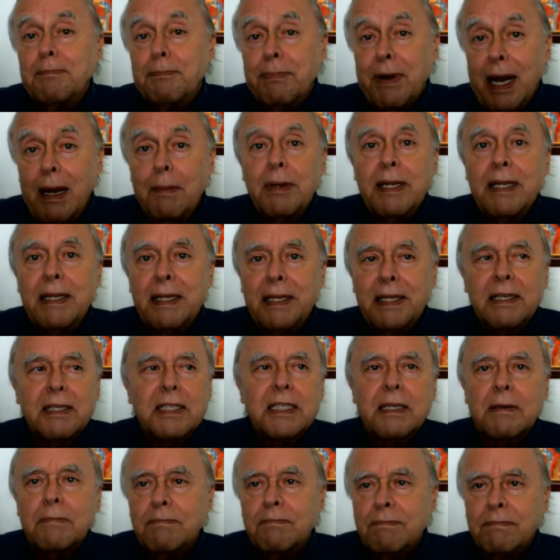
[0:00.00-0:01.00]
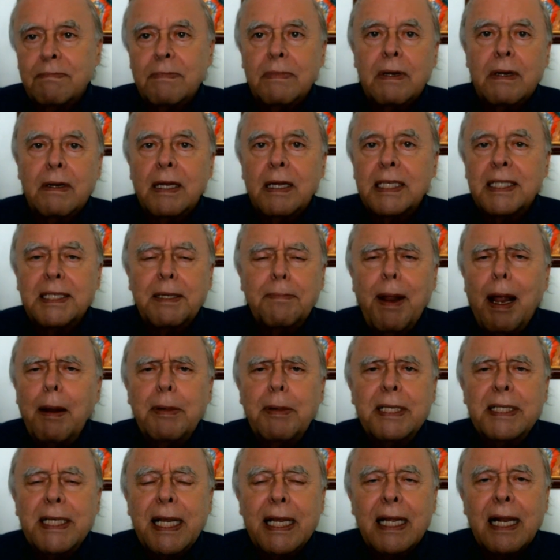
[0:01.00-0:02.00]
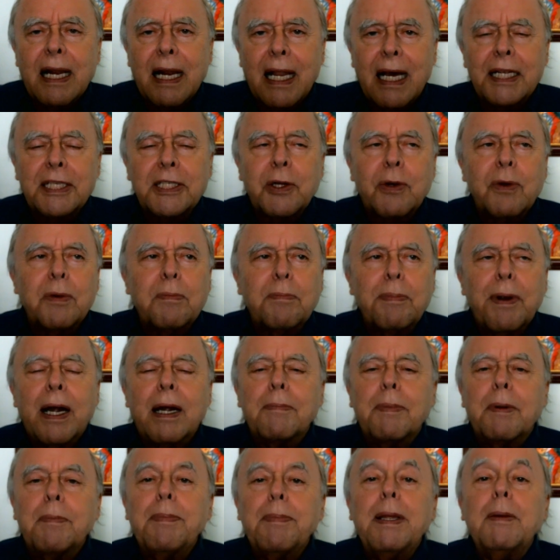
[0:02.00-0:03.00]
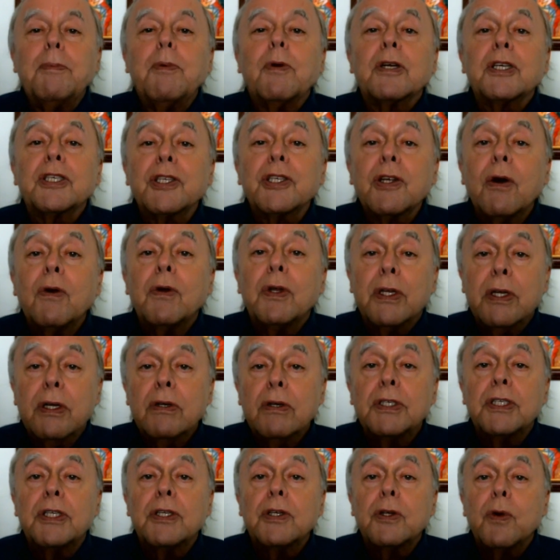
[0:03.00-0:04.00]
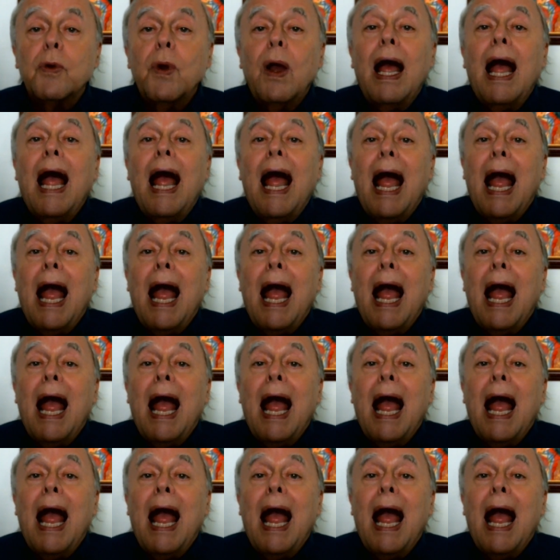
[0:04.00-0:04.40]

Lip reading: probably psychological in part, but people are so used to